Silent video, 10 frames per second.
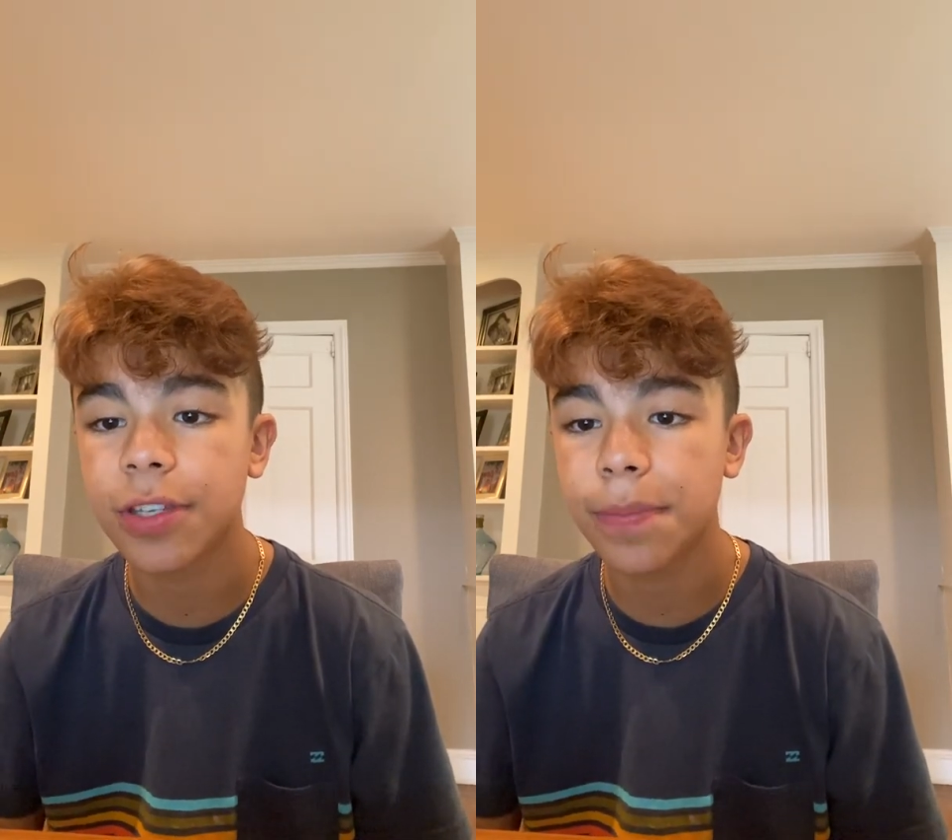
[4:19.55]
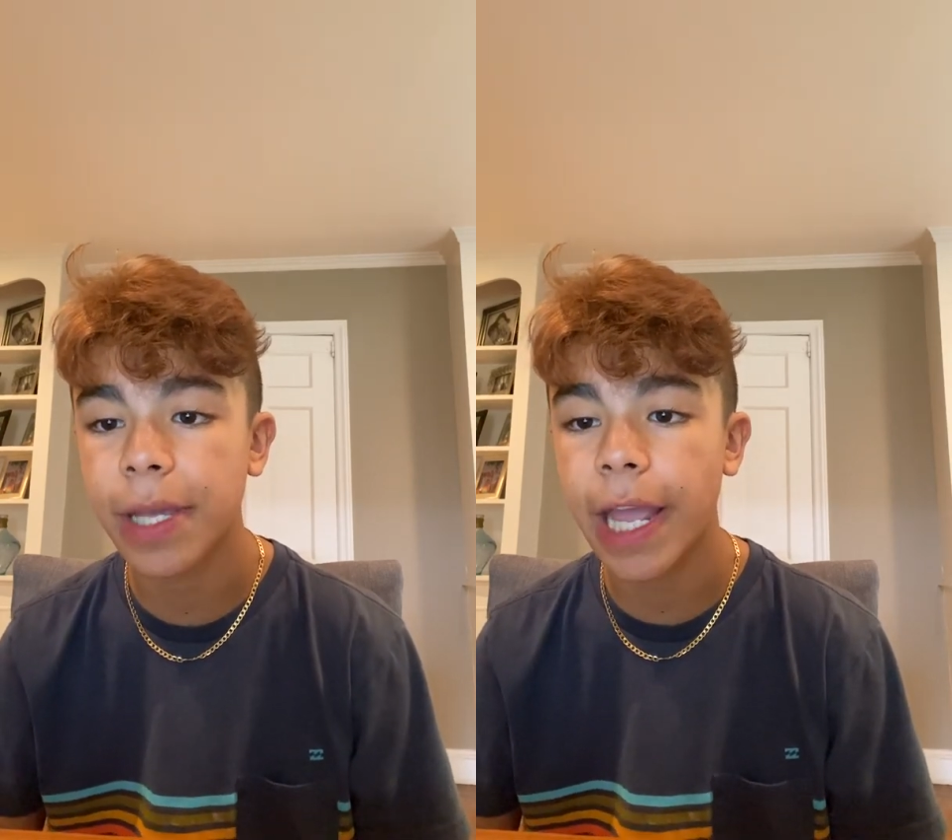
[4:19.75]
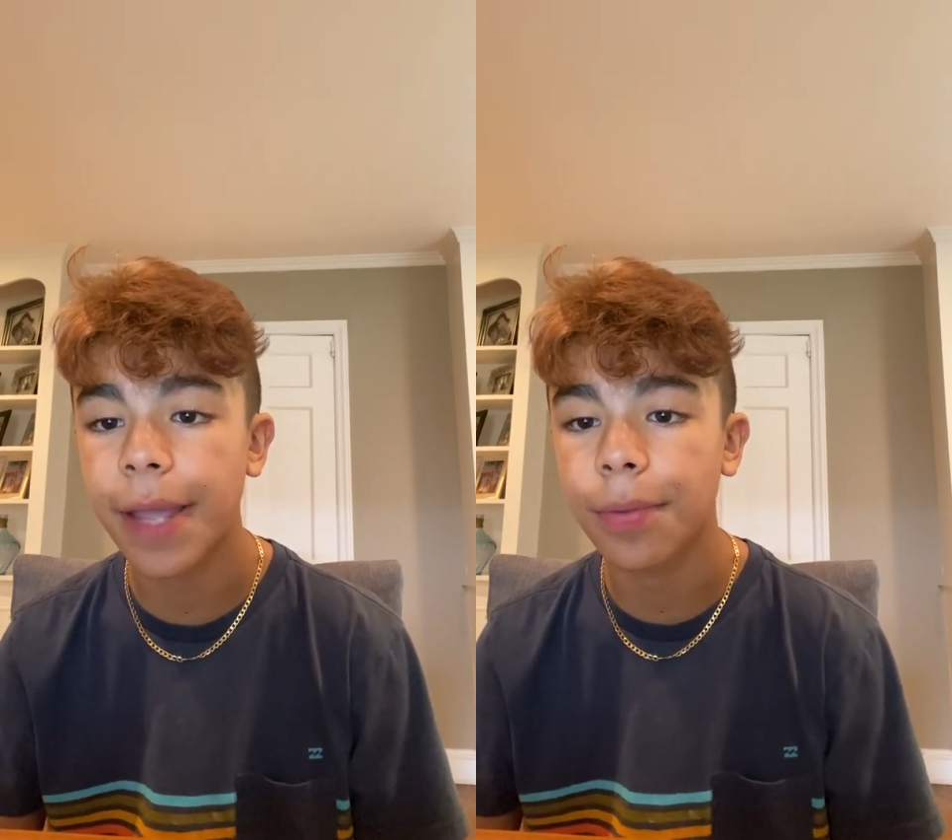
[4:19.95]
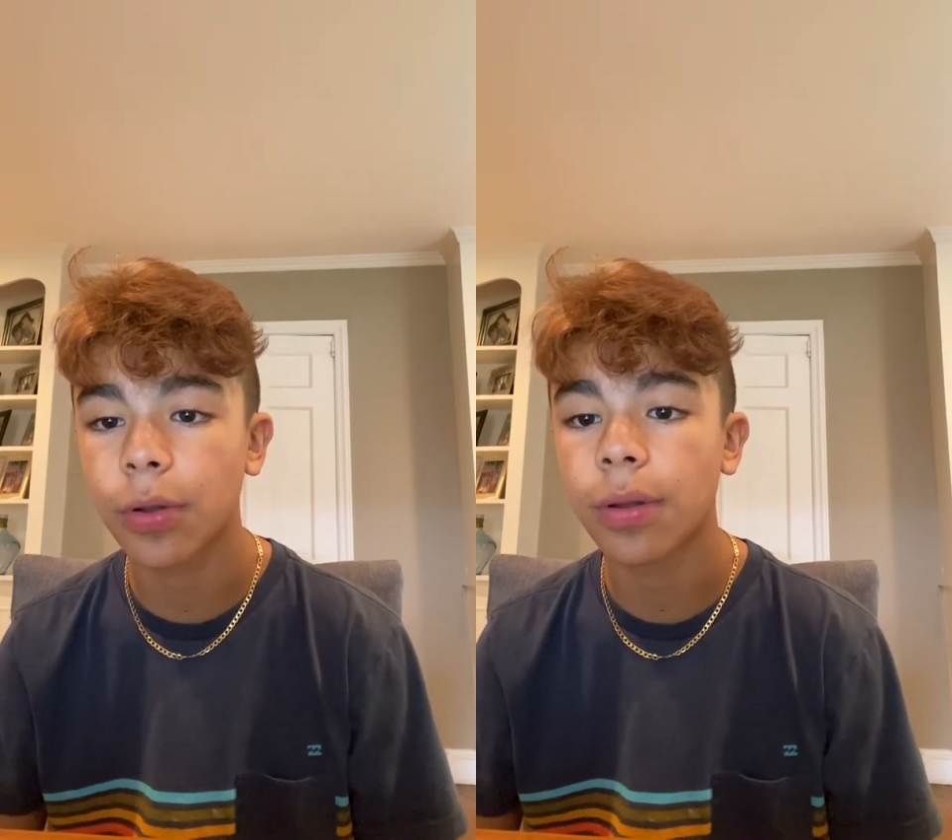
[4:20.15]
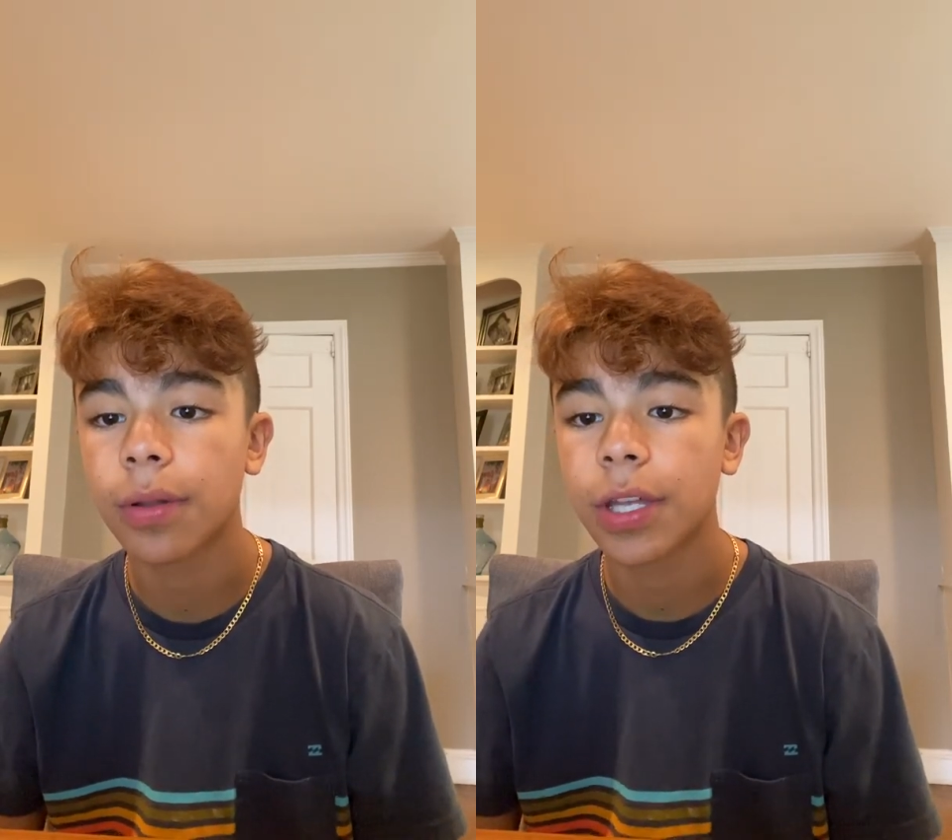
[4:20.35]
to be
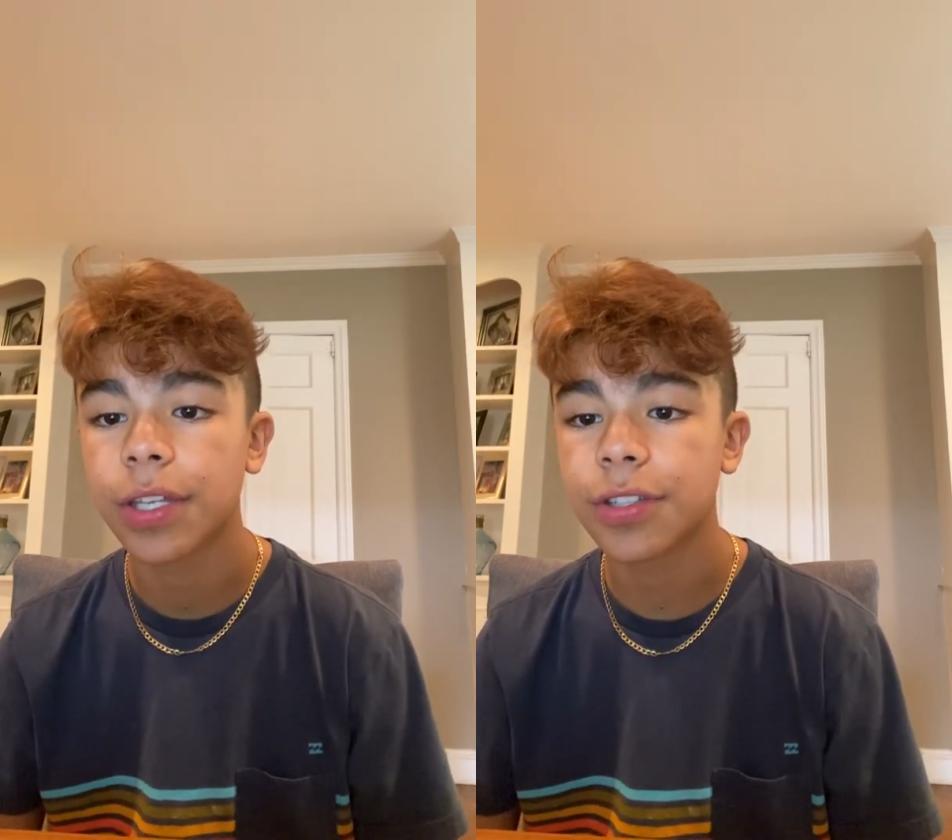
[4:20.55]
able